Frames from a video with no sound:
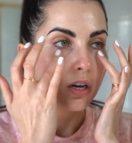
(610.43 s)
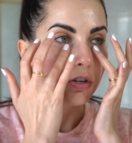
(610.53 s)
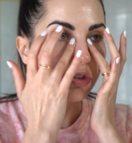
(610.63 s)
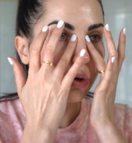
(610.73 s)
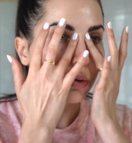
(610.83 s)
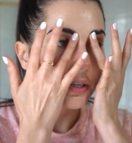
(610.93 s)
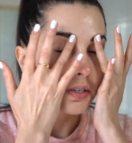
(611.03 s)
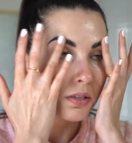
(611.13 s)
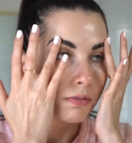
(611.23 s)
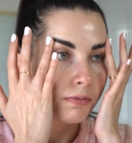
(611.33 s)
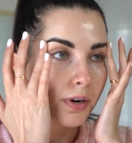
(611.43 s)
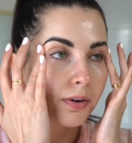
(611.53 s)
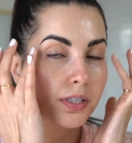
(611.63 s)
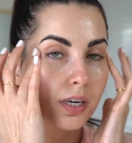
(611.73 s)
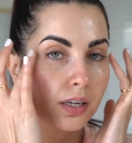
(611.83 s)
So this is a
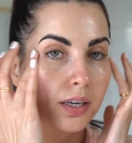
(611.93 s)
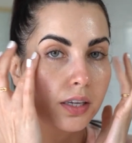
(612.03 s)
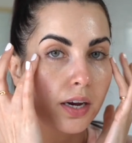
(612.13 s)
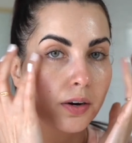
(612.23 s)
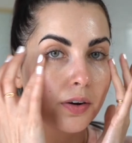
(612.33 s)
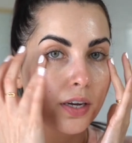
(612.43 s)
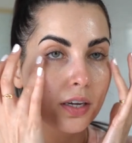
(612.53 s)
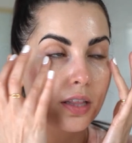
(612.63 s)
very delicate area.